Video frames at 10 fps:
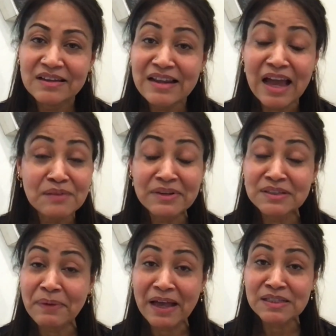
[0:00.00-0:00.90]
9
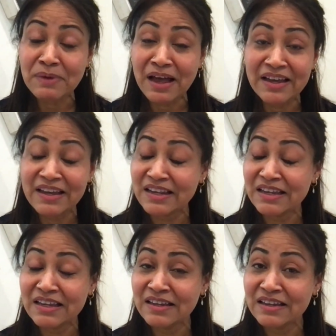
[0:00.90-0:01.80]
months passed by and
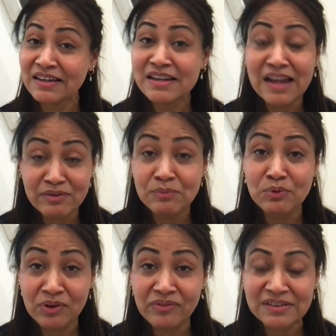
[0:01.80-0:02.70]
he never
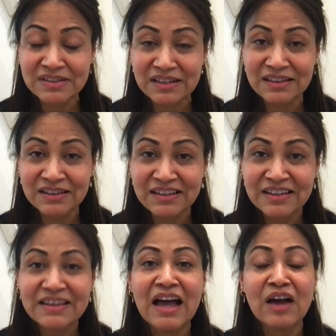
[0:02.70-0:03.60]
blew a whistle.
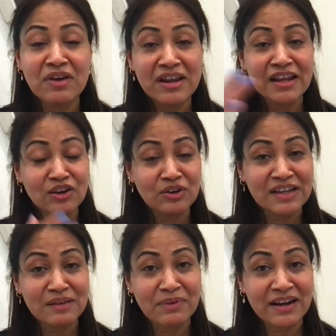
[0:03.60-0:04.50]
I went and I looked
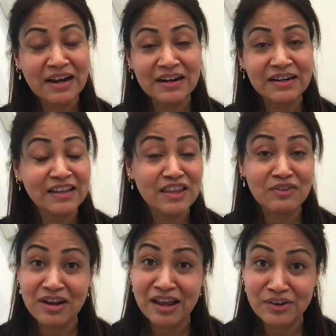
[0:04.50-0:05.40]
at my record and they
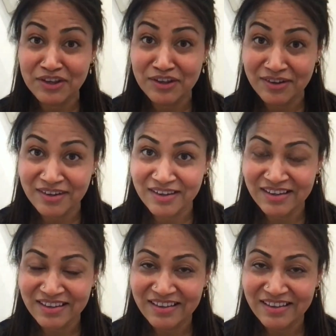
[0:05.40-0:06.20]
were not looking good.